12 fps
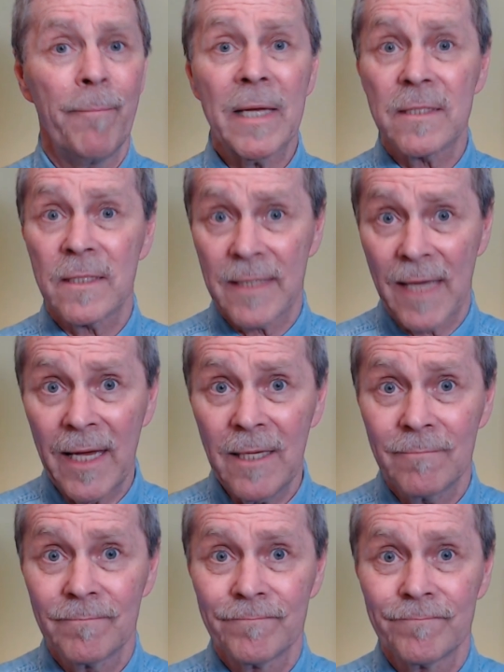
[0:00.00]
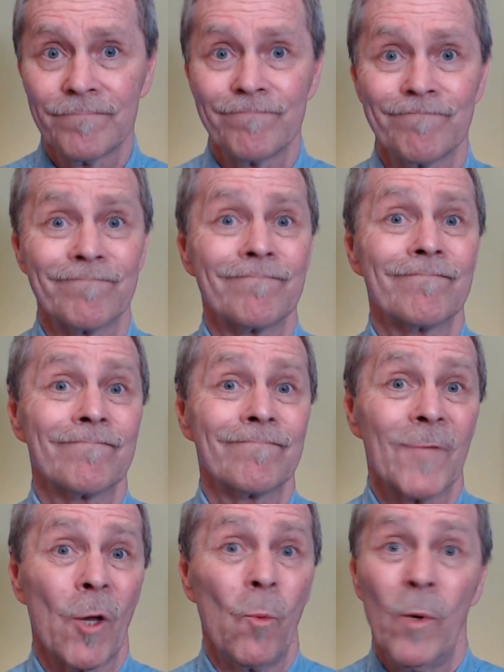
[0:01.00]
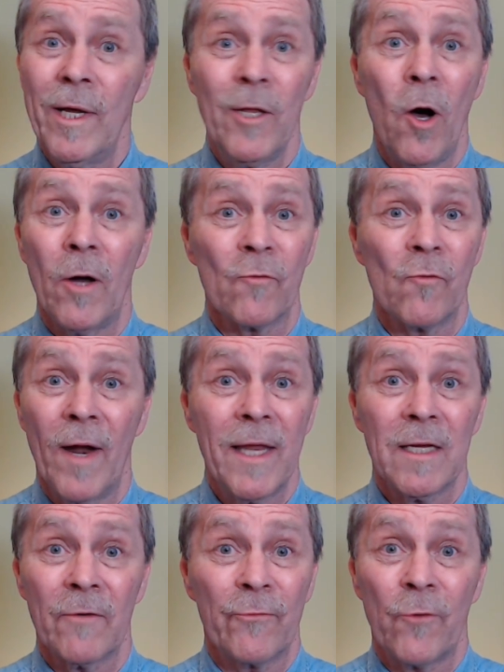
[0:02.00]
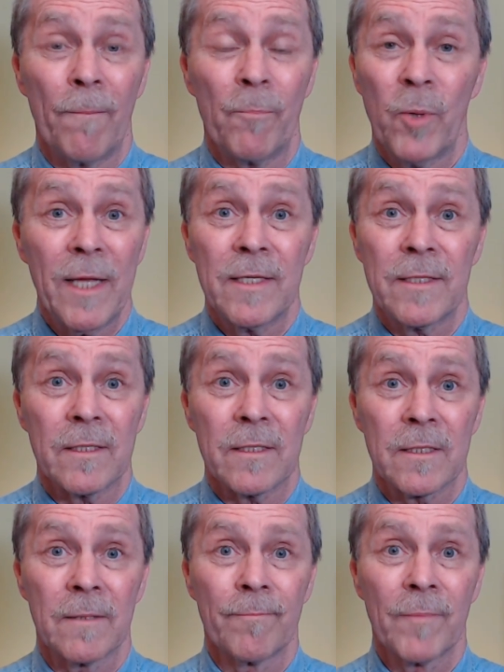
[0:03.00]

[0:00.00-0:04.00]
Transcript: today, we're not running from predators.